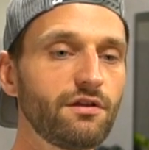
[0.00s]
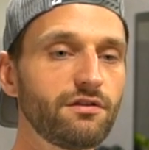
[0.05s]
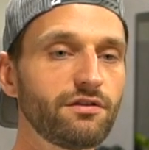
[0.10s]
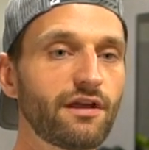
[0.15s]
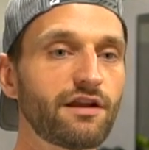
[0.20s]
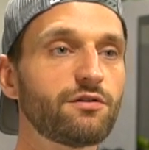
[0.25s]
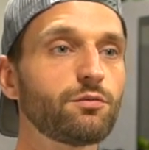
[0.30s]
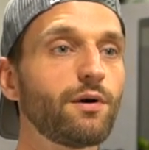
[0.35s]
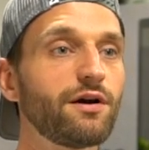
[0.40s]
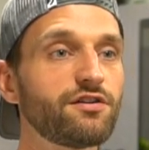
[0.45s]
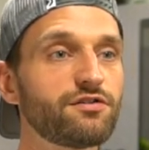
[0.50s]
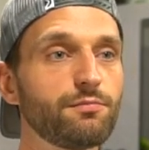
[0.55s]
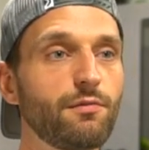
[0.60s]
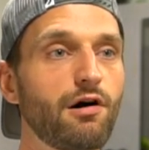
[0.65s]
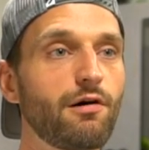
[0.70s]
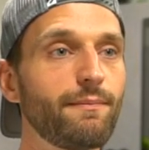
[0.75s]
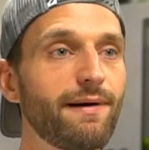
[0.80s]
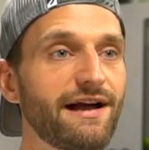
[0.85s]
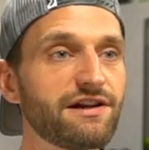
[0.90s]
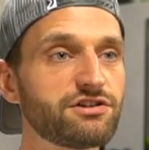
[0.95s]
that's why
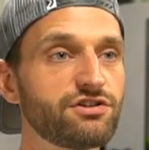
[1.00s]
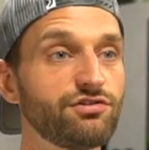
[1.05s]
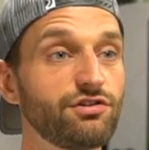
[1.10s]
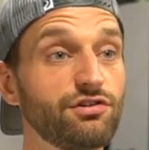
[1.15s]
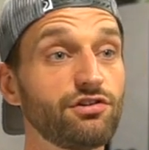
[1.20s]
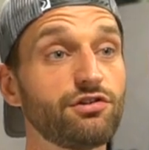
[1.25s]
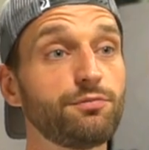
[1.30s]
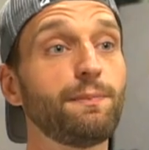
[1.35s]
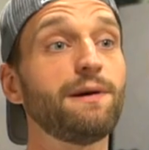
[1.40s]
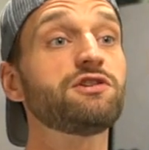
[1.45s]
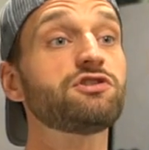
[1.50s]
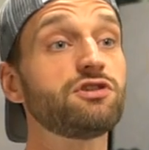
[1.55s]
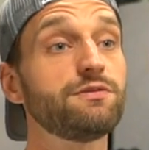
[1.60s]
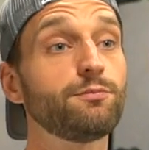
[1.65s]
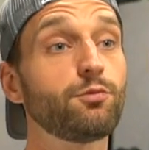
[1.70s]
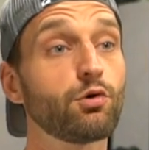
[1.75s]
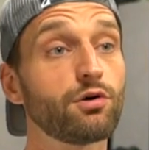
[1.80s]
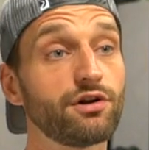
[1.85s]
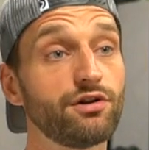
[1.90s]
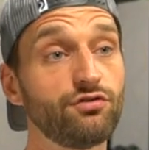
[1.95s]
small batches is especially
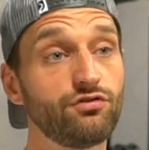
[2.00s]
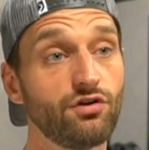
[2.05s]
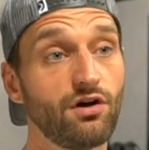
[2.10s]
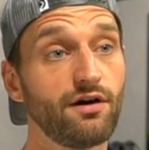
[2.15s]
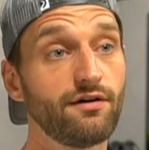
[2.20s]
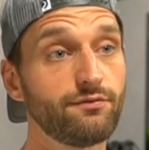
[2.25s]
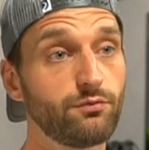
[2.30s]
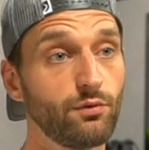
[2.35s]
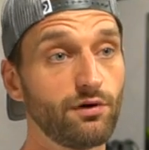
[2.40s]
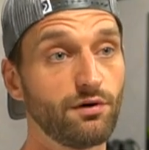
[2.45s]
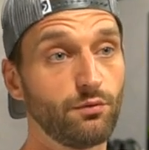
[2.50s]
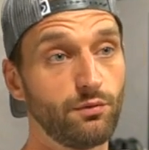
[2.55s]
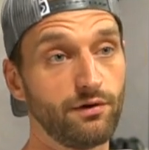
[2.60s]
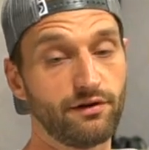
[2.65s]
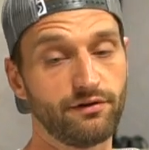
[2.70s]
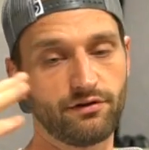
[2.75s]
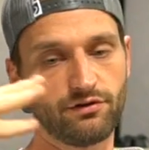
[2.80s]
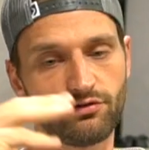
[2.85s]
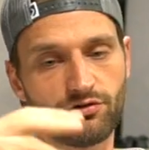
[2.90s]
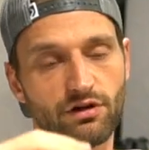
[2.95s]
important in software where
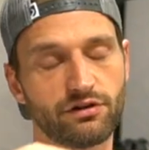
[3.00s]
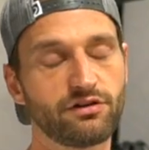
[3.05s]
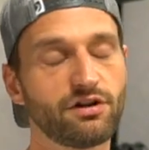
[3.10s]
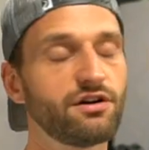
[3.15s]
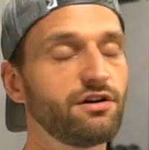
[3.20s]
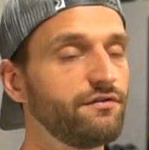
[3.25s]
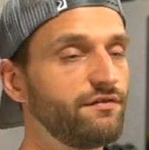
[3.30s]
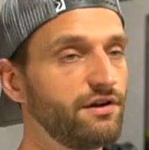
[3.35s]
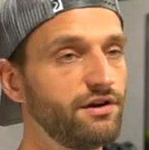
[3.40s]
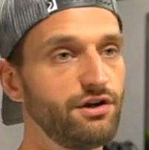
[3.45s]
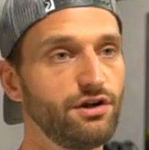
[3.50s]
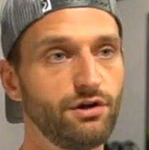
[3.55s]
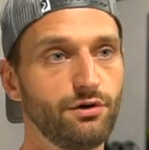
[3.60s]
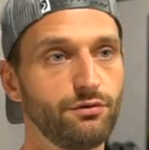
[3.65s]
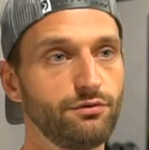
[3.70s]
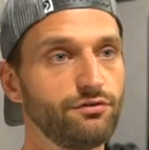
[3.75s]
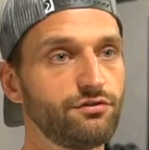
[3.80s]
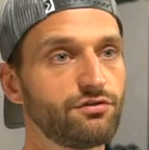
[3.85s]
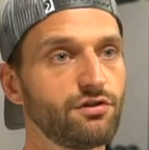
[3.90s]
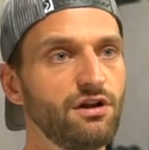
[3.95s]
there's a ton of
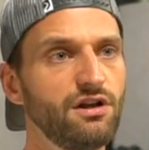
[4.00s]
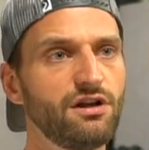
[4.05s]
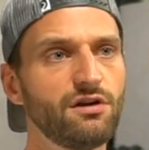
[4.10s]
unknowns.